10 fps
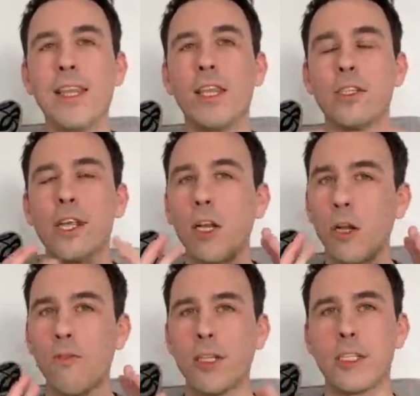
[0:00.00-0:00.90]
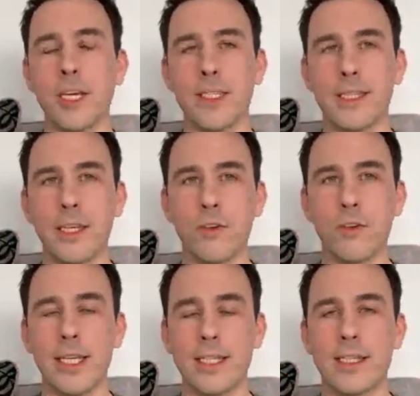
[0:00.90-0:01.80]
there's a lot of uncertainty,
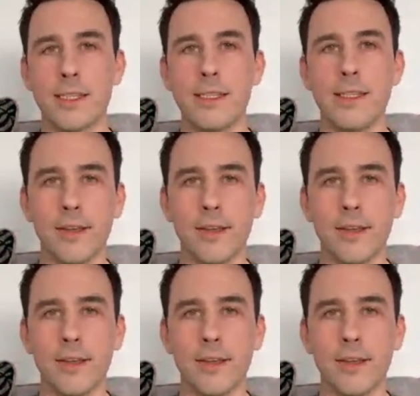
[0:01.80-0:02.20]
or at least